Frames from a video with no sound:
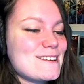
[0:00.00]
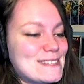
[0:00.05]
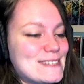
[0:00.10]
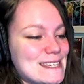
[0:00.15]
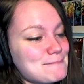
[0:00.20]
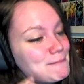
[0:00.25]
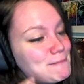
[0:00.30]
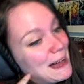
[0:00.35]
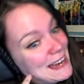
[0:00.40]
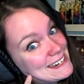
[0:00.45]

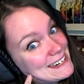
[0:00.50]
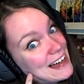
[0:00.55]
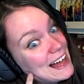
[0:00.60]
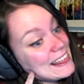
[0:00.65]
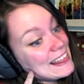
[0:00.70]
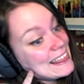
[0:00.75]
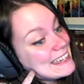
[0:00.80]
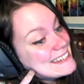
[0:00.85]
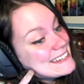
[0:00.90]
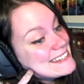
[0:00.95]
Using my
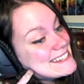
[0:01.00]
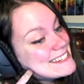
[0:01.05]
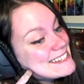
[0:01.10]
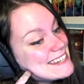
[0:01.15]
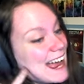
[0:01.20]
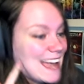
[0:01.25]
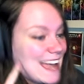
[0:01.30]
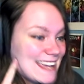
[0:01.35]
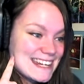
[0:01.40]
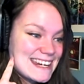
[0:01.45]
knowledge,
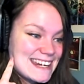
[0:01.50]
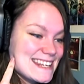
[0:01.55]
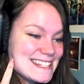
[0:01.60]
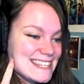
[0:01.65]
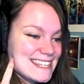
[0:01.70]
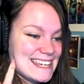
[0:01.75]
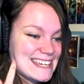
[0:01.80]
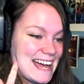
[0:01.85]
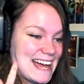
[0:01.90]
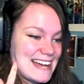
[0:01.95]
I can
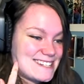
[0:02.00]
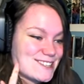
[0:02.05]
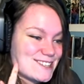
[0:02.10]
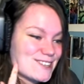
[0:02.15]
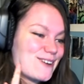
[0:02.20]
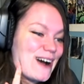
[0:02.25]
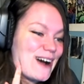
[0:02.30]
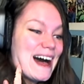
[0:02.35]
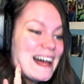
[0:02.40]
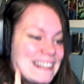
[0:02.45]
easily guide
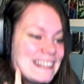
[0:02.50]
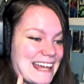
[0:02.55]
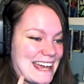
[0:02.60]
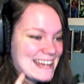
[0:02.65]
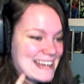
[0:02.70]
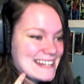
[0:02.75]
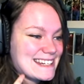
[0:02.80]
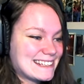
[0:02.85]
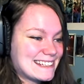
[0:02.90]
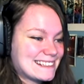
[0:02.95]
you through
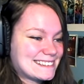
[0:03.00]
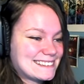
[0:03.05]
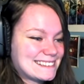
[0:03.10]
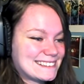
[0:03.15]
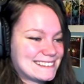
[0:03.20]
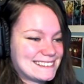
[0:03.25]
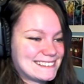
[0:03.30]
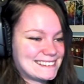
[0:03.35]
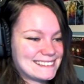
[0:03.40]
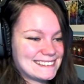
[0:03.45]
Hotland.
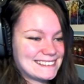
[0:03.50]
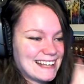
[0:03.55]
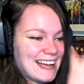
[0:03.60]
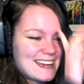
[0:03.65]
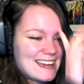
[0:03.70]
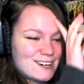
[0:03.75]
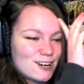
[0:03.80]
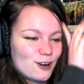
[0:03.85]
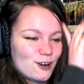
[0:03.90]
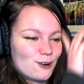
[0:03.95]

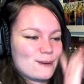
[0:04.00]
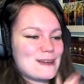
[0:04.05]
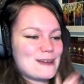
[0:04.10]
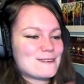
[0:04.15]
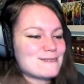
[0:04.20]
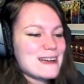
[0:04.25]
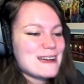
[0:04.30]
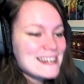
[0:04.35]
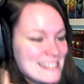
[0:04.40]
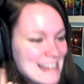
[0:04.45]
I know a
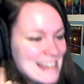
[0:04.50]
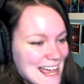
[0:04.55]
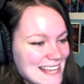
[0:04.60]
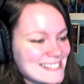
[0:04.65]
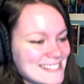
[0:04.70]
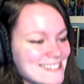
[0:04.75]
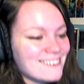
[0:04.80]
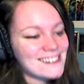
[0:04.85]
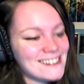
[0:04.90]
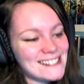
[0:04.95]
way right to
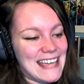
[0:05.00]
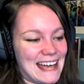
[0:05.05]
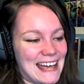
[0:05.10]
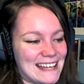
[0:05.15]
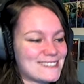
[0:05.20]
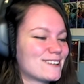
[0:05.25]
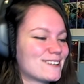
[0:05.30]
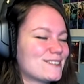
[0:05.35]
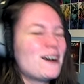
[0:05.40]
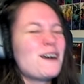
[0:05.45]
Asgore's
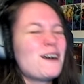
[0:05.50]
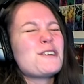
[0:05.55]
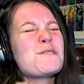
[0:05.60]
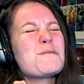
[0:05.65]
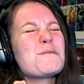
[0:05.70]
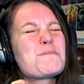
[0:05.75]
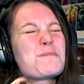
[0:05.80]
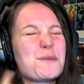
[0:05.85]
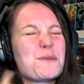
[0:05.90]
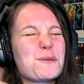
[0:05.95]
castle, no
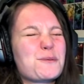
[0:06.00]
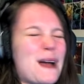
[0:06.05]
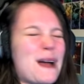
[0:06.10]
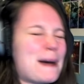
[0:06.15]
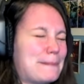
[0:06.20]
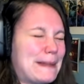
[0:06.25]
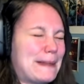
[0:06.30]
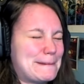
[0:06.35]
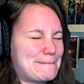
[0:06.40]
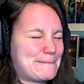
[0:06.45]

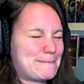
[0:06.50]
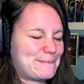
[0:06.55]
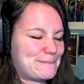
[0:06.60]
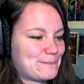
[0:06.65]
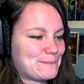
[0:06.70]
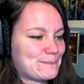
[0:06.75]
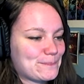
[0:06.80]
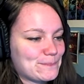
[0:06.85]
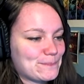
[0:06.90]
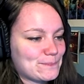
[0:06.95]
problem.
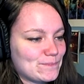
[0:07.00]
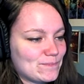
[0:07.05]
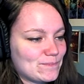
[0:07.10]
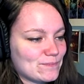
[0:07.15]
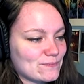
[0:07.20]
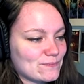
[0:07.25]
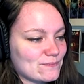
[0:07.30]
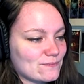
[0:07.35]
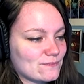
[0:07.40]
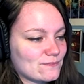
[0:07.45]

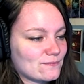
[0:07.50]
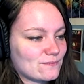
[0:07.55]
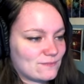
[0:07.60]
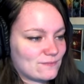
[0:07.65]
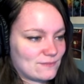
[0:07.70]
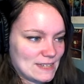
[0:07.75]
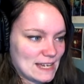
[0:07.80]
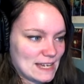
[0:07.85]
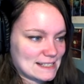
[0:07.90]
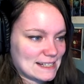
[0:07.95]

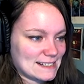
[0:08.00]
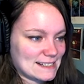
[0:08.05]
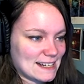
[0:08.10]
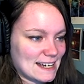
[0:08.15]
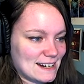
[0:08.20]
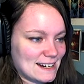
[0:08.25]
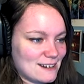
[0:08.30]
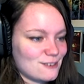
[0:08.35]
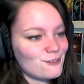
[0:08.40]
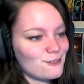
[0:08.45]
Dot dot
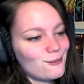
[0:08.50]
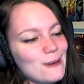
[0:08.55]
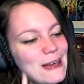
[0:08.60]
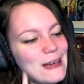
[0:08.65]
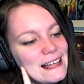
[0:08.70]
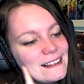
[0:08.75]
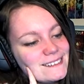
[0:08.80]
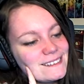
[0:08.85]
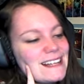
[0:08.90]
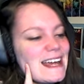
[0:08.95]
dot.
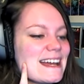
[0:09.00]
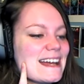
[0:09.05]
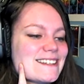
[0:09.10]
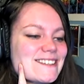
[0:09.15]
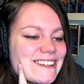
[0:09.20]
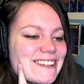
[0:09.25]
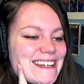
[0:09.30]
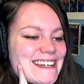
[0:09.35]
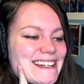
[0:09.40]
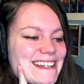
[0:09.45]
Well,
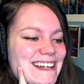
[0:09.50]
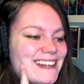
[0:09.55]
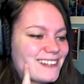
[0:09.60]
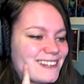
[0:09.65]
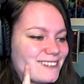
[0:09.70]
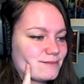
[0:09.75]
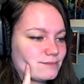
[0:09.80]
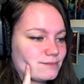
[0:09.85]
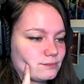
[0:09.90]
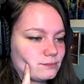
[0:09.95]
actually,
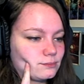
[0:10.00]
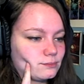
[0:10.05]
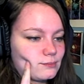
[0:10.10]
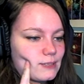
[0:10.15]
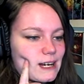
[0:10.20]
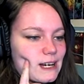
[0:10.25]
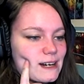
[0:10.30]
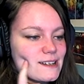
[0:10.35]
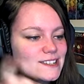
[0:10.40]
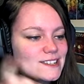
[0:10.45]
um,
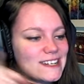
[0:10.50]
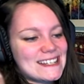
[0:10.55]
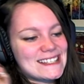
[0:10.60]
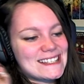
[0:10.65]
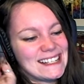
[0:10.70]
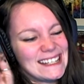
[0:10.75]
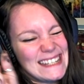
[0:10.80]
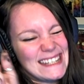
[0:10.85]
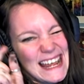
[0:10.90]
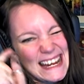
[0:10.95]
there's
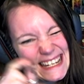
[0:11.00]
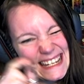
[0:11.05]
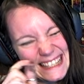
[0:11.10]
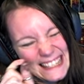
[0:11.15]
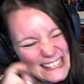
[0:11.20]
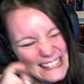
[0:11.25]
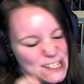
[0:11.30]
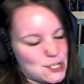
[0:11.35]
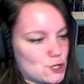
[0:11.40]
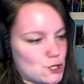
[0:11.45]
just a tiny
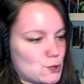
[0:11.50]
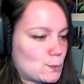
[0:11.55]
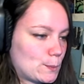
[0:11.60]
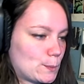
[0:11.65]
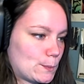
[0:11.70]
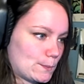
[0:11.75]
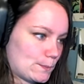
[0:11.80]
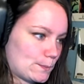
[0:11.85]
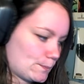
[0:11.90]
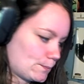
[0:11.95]
little issue.
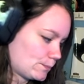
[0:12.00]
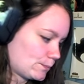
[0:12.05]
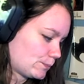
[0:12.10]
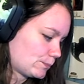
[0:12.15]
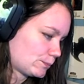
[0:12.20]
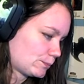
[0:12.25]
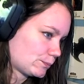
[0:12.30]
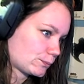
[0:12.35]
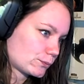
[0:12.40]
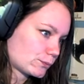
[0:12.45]

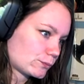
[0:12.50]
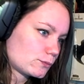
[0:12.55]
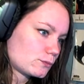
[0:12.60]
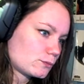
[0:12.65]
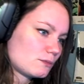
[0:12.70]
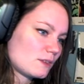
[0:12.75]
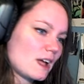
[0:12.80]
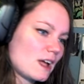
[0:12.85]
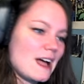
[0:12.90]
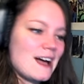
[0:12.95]

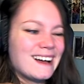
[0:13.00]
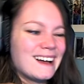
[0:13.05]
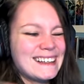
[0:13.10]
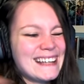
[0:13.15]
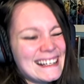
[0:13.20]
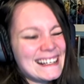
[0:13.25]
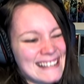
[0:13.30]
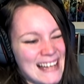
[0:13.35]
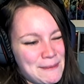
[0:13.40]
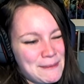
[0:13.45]
A
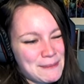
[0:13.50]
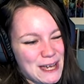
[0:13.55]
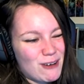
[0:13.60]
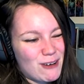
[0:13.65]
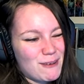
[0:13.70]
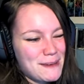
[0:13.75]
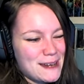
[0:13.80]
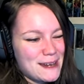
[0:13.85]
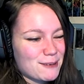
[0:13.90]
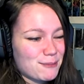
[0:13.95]
long time
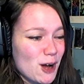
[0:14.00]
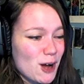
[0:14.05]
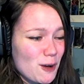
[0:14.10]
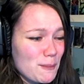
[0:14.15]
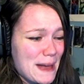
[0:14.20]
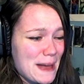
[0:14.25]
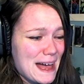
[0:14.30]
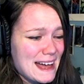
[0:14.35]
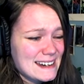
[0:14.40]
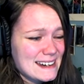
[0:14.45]
ago, I made a
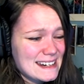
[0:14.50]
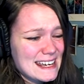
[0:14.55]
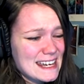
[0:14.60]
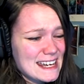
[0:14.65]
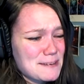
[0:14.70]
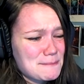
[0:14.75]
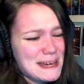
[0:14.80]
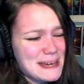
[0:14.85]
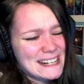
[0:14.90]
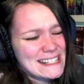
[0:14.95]
robot
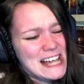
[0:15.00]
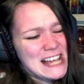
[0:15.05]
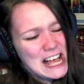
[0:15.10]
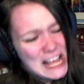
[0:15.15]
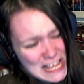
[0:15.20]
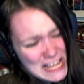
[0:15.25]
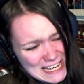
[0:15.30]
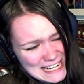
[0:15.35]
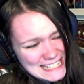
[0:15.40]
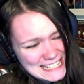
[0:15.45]
named
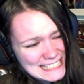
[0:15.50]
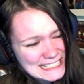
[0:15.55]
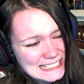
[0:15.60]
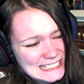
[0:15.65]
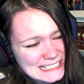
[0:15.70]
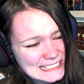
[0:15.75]
Mettaton.